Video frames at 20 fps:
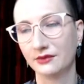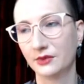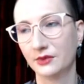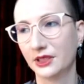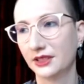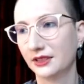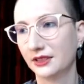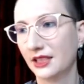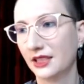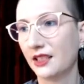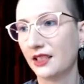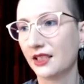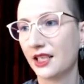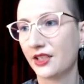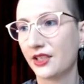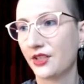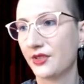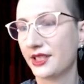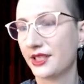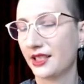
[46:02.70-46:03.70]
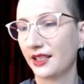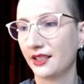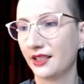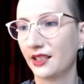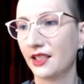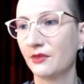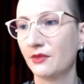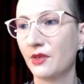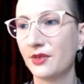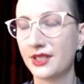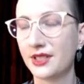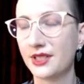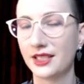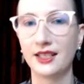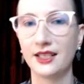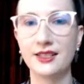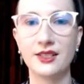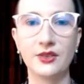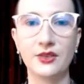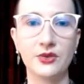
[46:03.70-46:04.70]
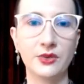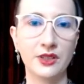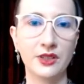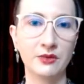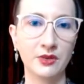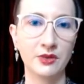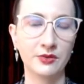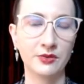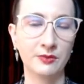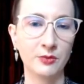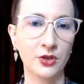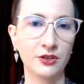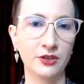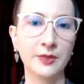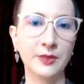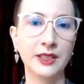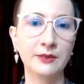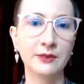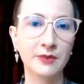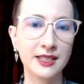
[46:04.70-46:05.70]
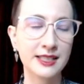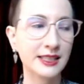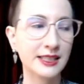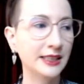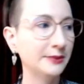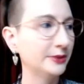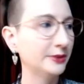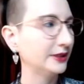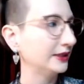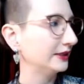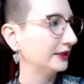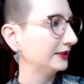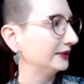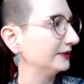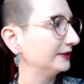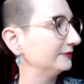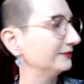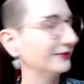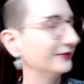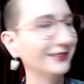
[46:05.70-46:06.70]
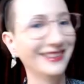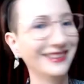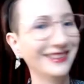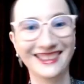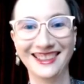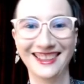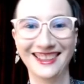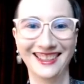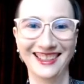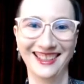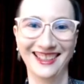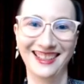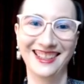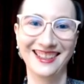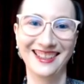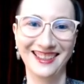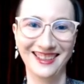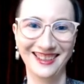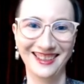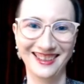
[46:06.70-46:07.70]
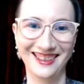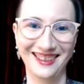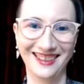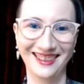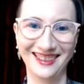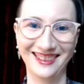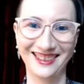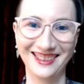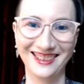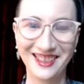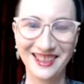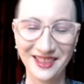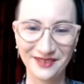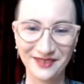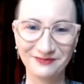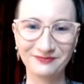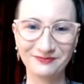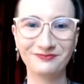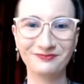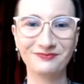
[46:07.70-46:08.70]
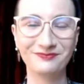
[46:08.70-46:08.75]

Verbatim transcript: well, I'll let you say it. I won't say it, so Twitter won't murder me in my sleep. It's okay. They, they, every.